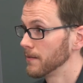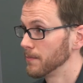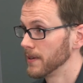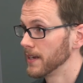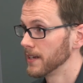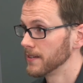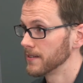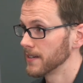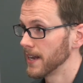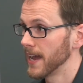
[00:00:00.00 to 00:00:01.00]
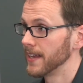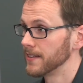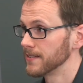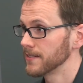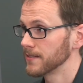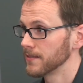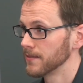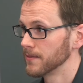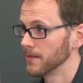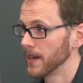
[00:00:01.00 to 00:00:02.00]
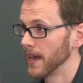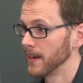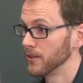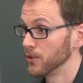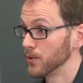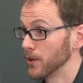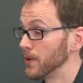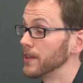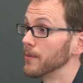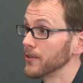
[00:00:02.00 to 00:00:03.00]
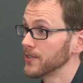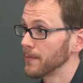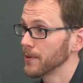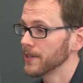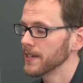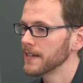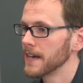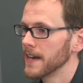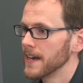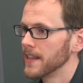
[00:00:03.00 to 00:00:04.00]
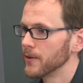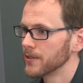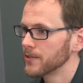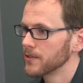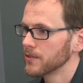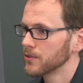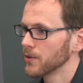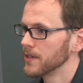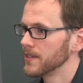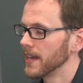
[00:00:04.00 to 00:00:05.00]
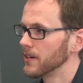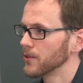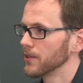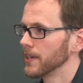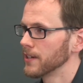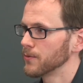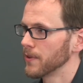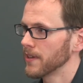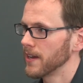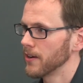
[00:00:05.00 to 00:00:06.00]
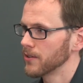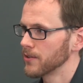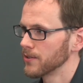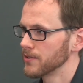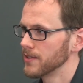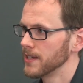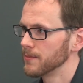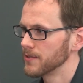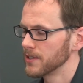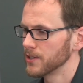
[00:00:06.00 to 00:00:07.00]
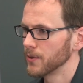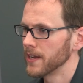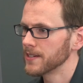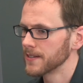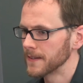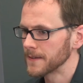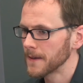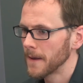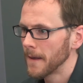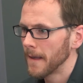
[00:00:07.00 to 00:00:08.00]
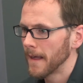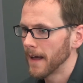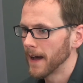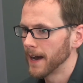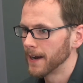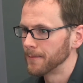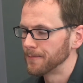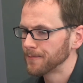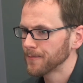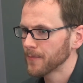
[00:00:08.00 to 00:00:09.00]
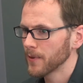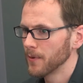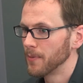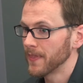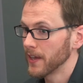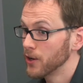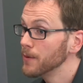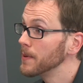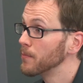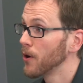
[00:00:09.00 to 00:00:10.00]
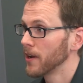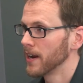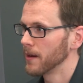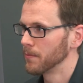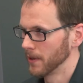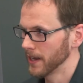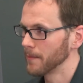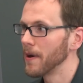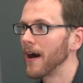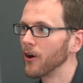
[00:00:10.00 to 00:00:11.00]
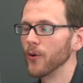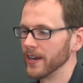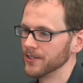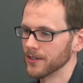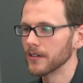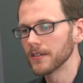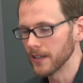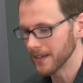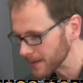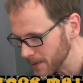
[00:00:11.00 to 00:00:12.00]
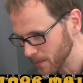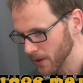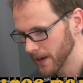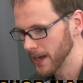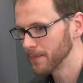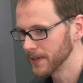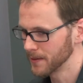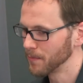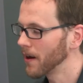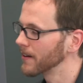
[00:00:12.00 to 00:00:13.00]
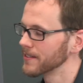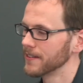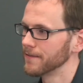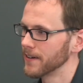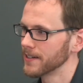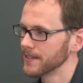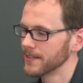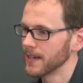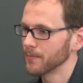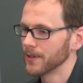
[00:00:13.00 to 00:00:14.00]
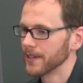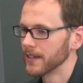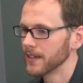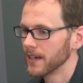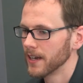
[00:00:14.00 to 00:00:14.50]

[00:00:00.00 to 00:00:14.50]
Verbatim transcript: begins and ends and you can read them all separately. There were a series of stories that interlinked with characters, themes, situations. Um, but they could be broken up like a Power Ranger. They could be broken up into parts and function separately.